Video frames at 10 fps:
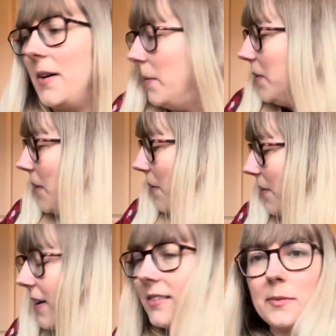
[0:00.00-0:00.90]
So
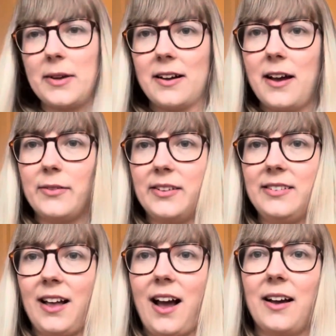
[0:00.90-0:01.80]
next to me I have a
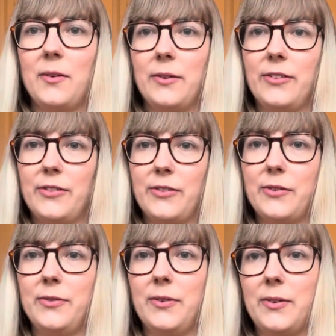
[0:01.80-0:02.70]
sack which is
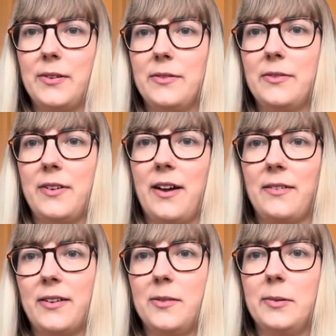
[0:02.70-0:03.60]
just full of
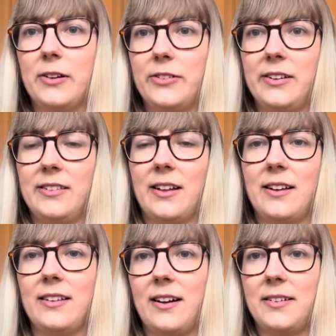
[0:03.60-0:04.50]
various plushies that I
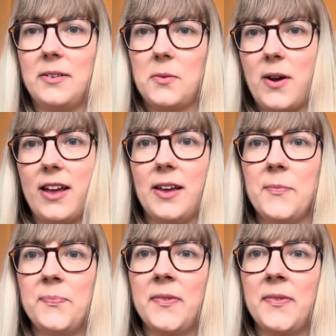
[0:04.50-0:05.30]
tidied away,